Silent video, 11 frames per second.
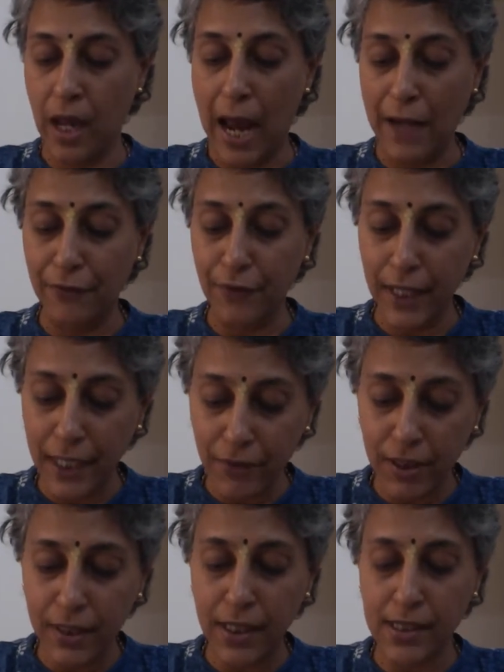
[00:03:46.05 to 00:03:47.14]
And
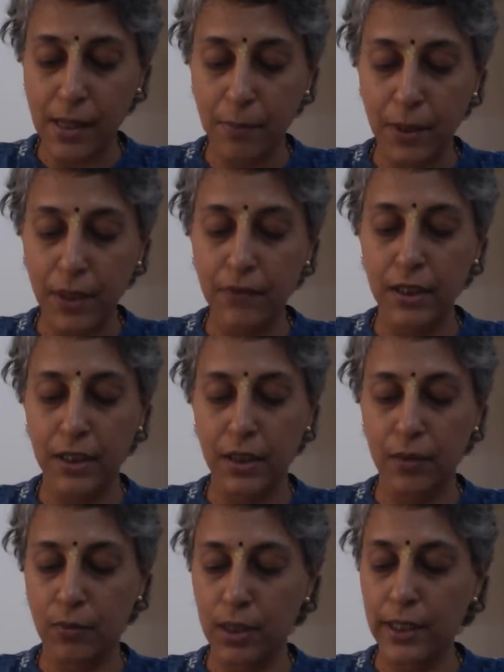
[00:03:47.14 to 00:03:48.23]
whenever there is upheaval in the
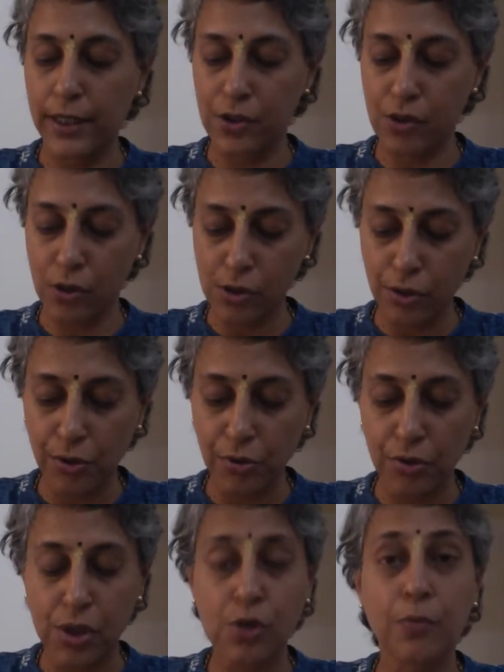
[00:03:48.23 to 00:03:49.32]
world, it is also due to
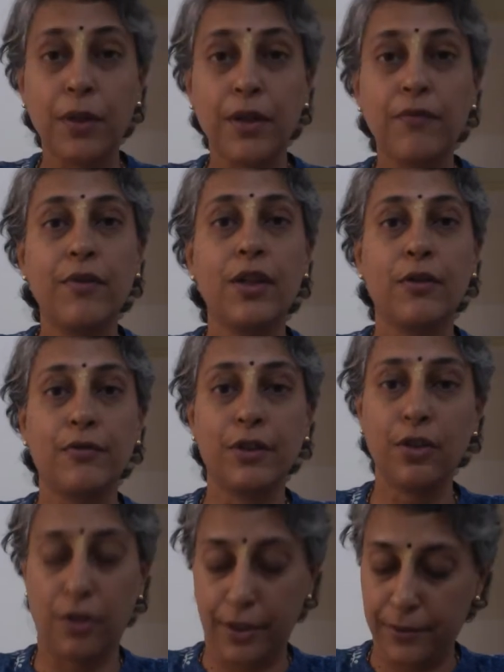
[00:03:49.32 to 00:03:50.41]
the supreme will of the
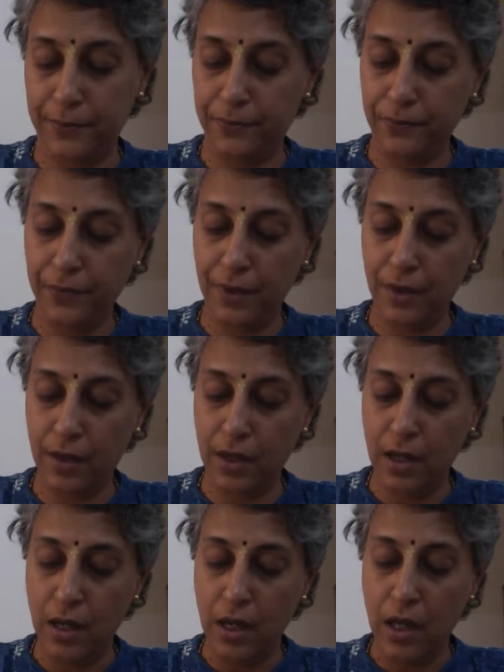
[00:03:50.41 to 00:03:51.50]
Lord.
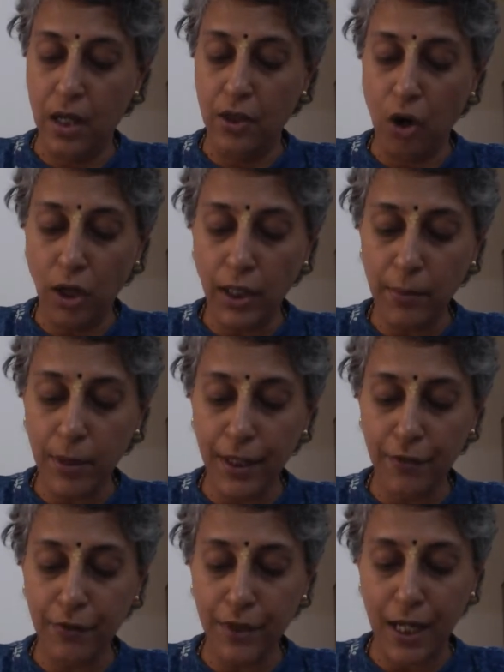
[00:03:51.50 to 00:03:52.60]
Not a blade
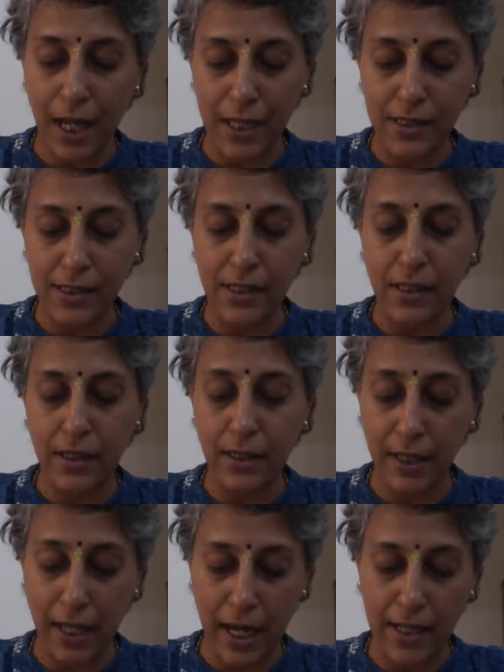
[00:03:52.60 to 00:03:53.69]
of
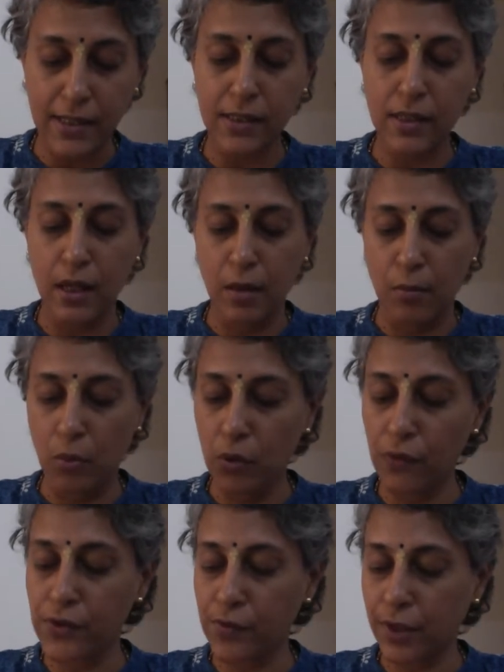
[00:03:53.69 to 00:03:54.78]
grass
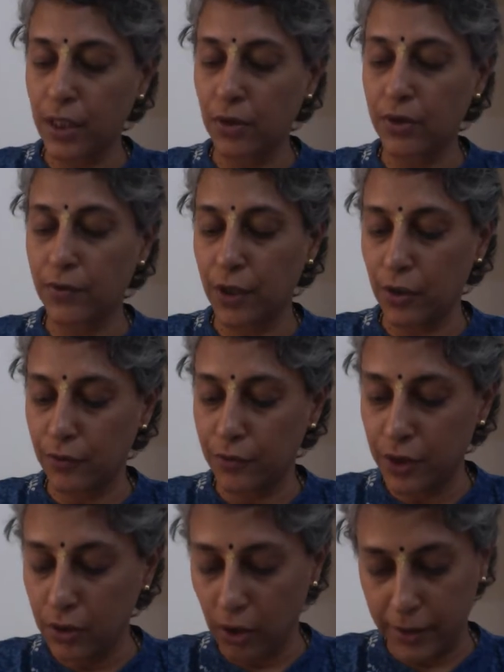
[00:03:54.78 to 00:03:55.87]
moves without the will of the
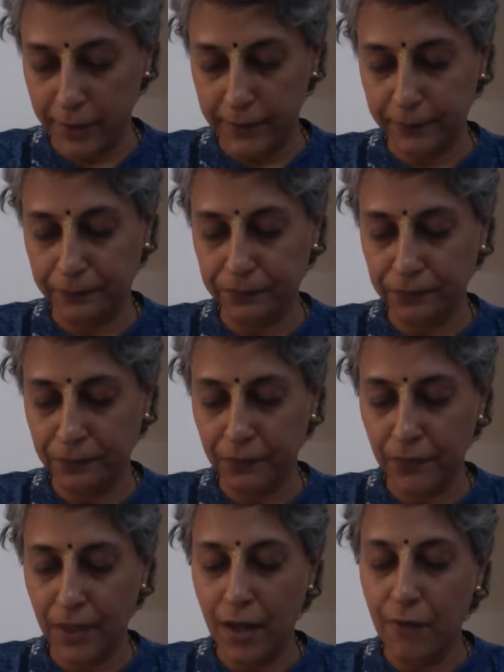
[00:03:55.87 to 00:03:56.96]
Lord.
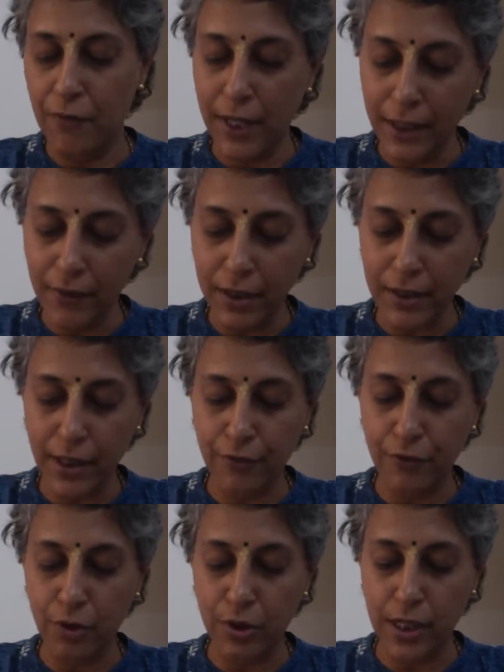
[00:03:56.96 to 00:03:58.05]
Whenever,
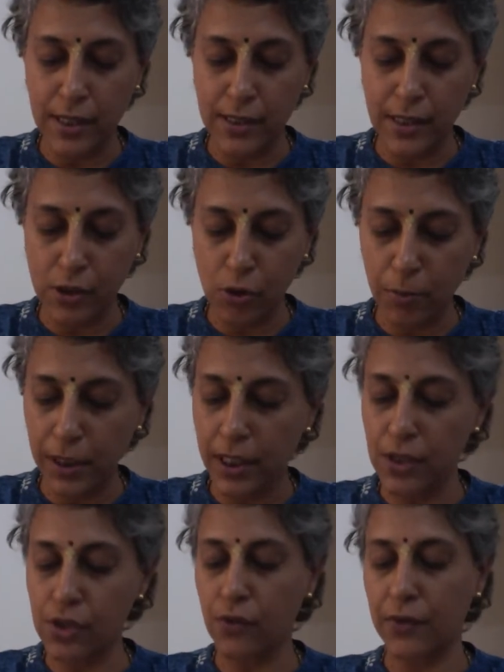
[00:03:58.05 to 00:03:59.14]
therefore, there is
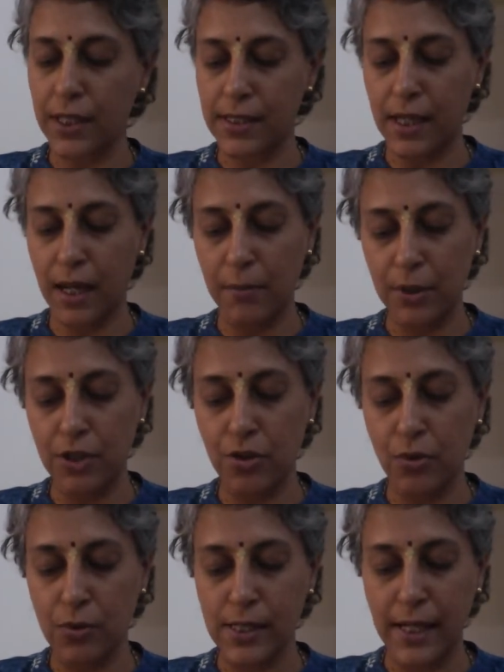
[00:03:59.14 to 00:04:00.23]
disobedience of the established
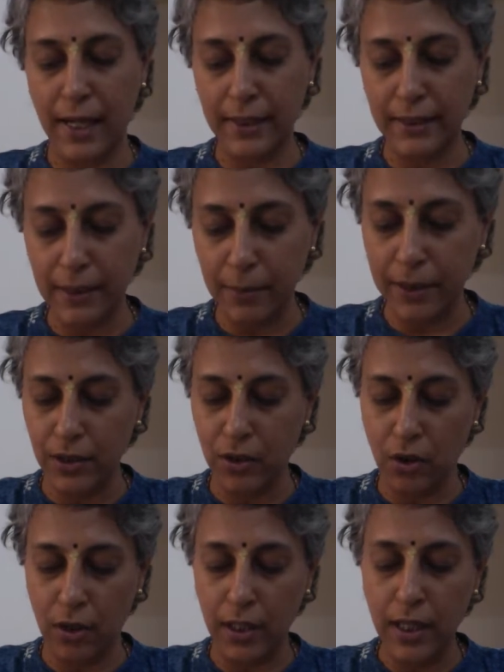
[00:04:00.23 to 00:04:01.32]
rules enacted by
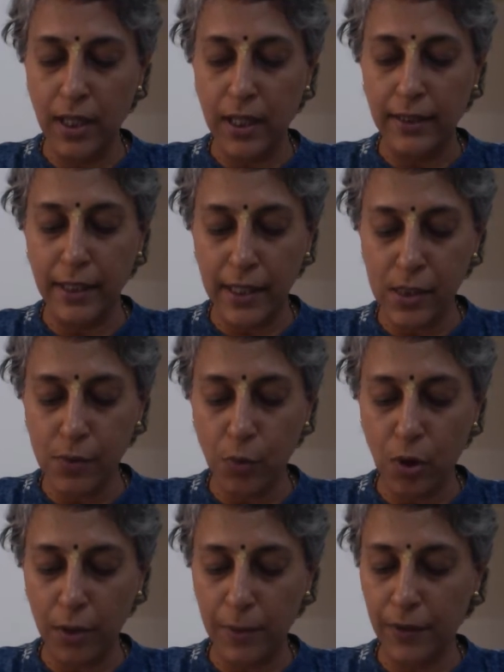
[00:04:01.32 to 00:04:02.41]
Lord, there is
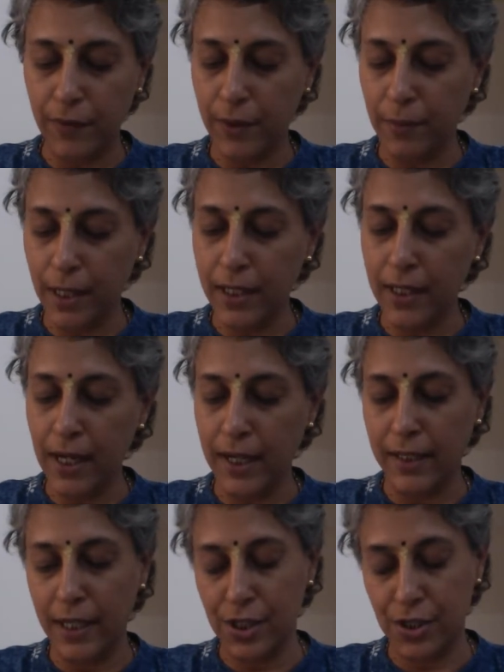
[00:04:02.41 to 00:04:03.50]
war between men
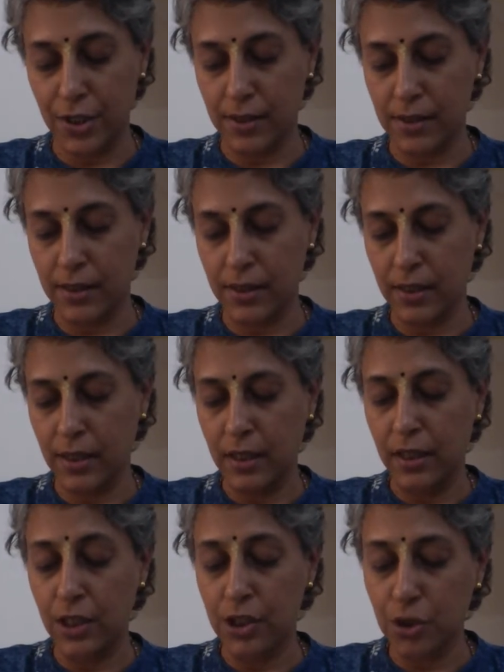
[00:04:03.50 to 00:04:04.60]
and nations.
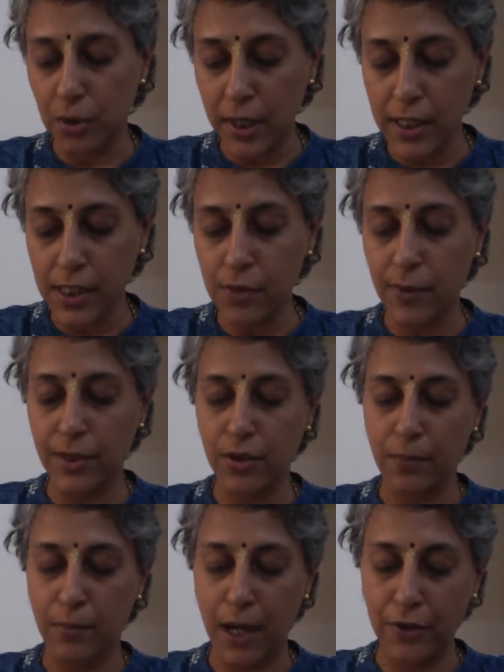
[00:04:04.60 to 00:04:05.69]
The surest way to the
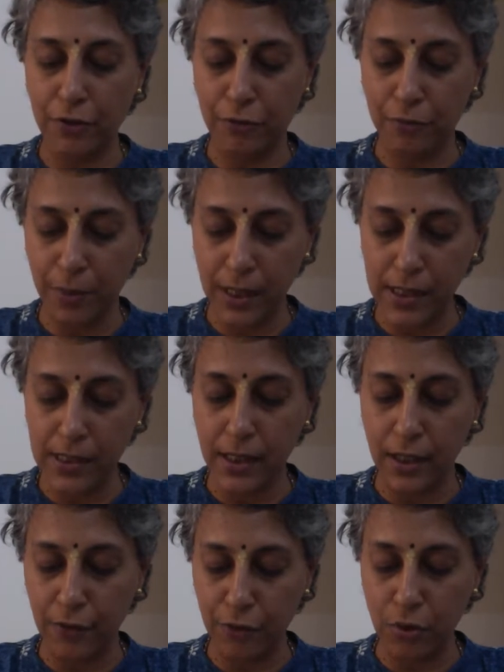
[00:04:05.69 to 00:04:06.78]
path of peace,
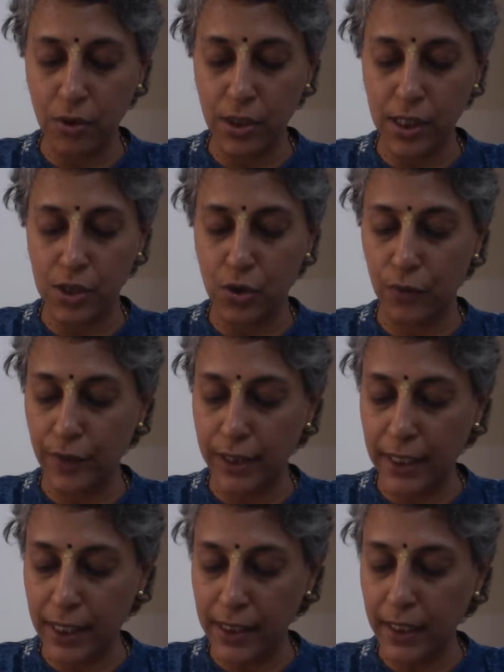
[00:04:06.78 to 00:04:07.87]
therefore, is
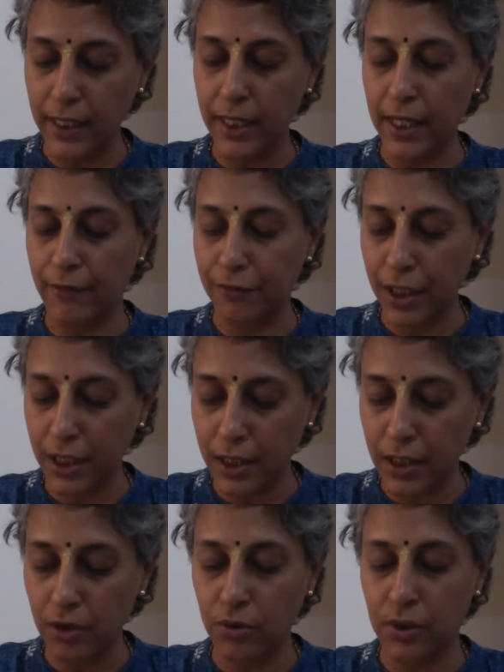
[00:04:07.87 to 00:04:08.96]
dovetailing
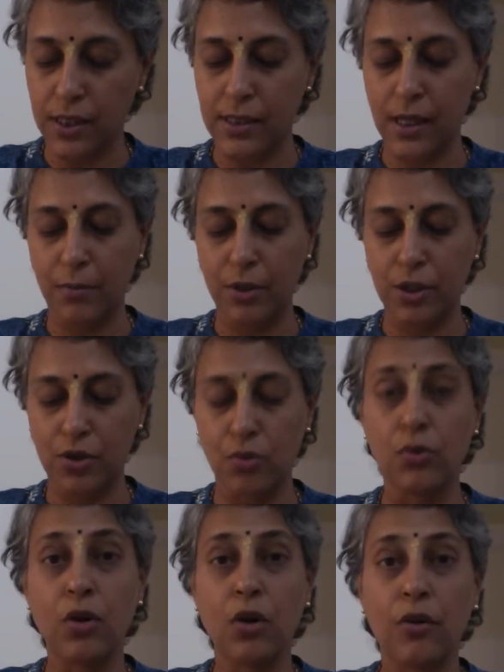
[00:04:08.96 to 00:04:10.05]
everything to the established
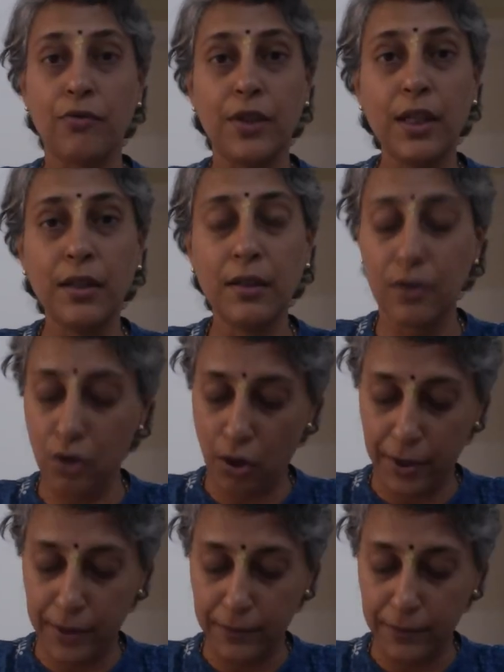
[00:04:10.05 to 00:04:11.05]
rule of the Lord.